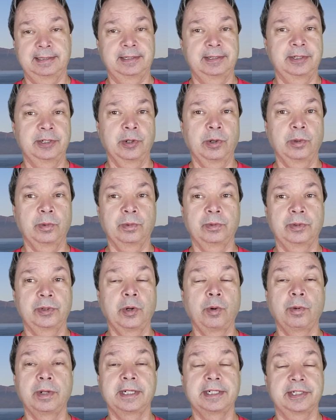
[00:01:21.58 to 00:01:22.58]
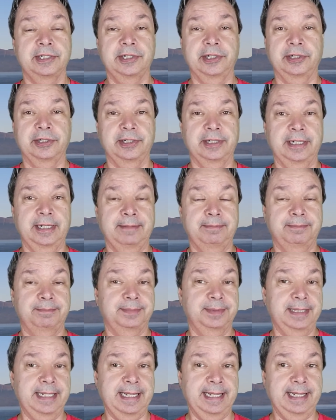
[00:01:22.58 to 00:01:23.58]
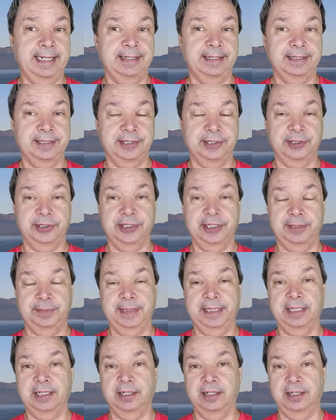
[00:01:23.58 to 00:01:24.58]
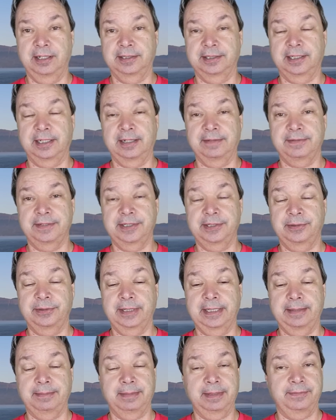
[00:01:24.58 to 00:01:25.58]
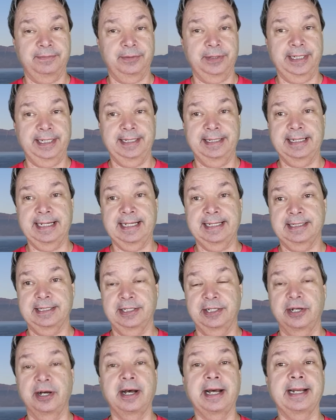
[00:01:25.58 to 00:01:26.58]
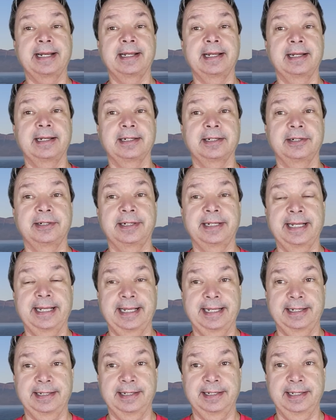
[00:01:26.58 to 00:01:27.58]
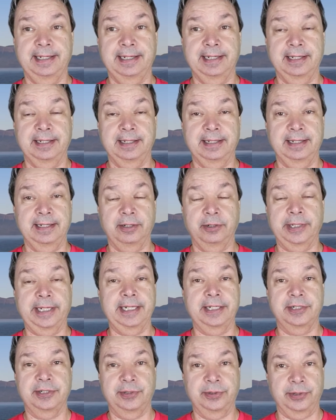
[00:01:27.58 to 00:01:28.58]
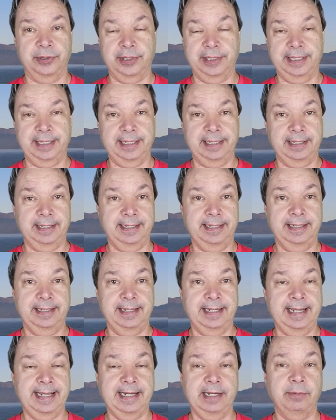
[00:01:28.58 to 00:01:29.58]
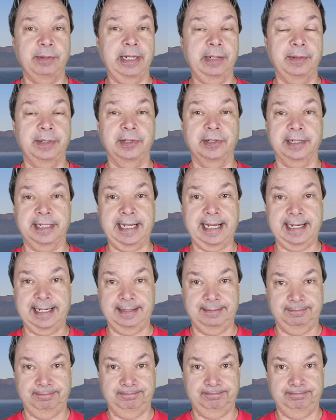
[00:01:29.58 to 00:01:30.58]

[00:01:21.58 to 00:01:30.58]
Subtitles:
no one has turned up and the search has been called off. So I'm afraid that's not going to end in a great story any way we look at it.